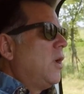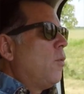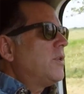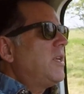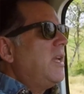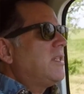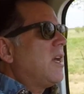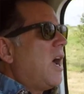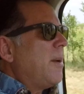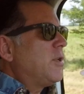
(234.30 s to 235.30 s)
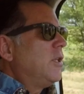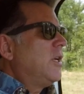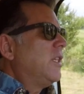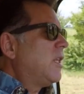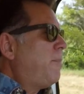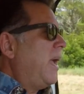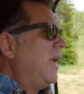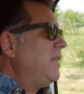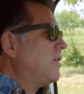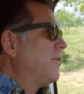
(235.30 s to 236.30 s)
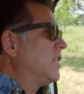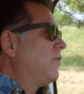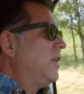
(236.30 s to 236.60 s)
Well, take time to look at the paint on this